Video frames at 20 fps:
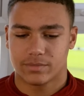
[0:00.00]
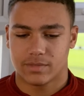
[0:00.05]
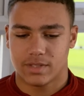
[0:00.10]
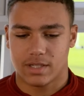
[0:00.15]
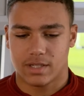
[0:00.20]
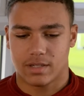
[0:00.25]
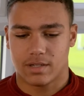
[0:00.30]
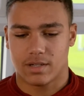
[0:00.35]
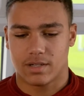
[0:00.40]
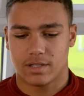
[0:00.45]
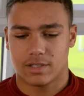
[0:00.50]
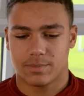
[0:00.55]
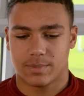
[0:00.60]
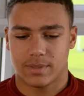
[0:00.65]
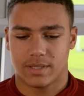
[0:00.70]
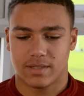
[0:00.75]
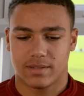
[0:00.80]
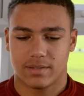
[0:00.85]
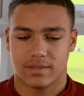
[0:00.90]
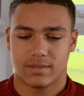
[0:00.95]
Yeah, no, it's
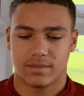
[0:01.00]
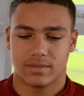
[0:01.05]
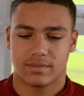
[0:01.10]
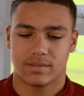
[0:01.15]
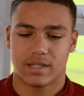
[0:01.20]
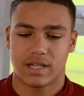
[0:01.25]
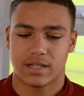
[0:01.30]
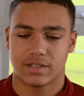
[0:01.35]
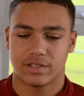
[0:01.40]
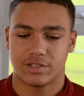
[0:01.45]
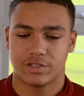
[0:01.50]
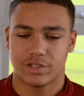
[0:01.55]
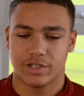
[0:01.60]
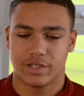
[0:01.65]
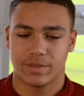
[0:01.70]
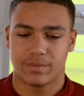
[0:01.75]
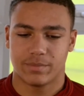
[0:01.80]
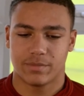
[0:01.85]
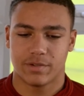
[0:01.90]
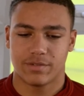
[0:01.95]
been like a
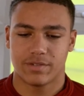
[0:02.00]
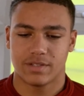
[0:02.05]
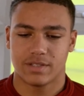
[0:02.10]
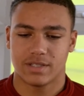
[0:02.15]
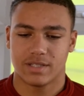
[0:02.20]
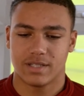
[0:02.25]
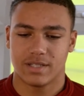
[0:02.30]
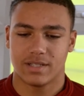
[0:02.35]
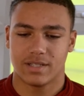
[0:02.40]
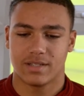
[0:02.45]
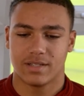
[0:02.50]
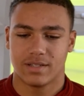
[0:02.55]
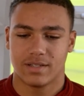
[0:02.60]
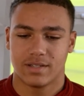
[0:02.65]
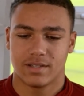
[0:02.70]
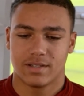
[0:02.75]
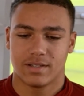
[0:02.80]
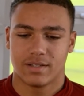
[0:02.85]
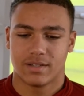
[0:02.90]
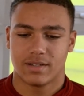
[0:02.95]
dream, obviously,
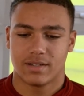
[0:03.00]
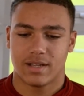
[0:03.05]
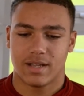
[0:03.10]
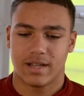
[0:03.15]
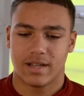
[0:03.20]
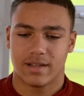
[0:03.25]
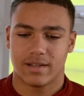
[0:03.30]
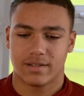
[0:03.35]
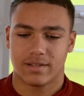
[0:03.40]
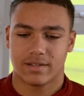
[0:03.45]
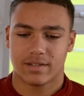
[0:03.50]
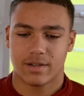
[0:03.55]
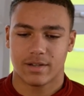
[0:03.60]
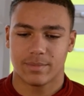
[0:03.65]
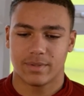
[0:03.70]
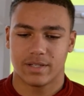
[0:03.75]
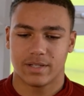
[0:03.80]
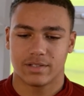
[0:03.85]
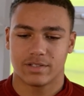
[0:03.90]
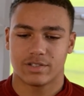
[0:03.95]
like
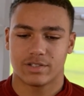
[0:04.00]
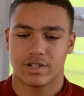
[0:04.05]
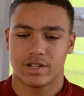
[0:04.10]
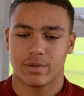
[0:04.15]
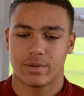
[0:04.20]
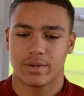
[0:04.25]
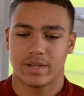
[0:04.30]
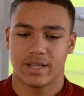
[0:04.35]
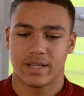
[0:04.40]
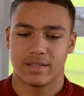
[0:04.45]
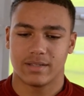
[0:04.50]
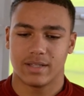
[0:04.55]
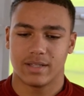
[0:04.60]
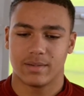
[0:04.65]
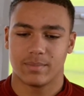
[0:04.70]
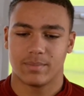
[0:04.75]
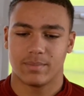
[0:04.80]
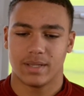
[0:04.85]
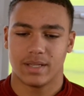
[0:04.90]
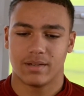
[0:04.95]
coming in straight away and
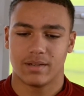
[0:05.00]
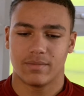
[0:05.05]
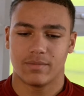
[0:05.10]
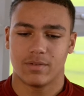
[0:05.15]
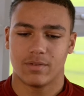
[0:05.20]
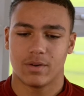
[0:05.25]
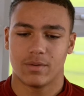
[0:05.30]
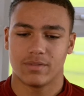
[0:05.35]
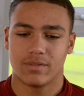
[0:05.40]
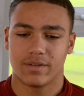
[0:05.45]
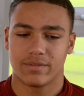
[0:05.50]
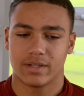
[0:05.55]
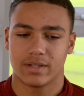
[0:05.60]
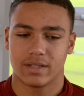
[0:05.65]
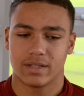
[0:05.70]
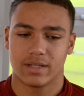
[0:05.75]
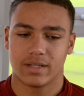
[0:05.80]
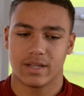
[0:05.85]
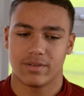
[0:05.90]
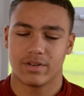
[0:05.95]
then being involved, I
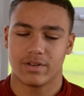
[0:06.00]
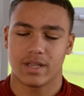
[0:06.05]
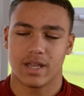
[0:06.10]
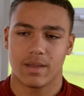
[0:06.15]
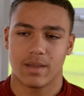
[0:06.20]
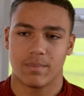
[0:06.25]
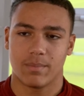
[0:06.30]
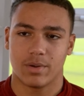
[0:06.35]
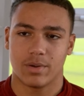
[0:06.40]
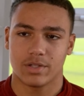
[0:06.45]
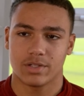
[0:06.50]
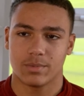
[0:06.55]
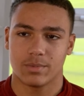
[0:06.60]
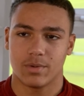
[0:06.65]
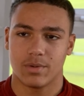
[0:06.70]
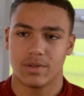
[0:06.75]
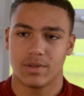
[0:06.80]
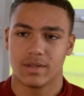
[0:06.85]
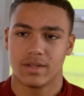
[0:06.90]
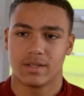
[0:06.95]
think, in every game
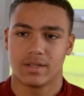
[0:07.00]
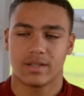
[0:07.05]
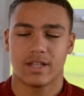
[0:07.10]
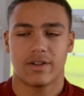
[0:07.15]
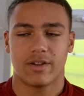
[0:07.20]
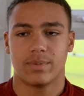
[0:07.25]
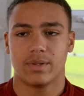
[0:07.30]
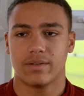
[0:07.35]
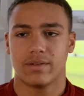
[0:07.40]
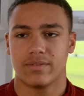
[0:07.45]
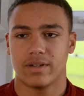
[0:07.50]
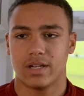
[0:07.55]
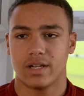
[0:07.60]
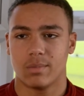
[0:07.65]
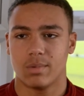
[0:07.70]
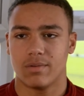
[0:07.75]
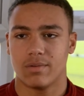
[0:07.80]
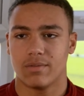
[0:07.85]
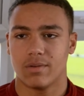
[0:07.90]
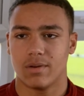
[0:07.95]
possible that I've been
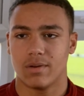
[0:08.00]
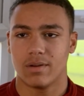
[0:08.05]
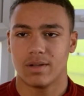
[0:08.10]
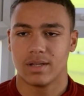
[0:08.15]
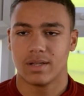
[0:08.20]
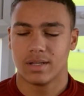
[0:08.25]
available for.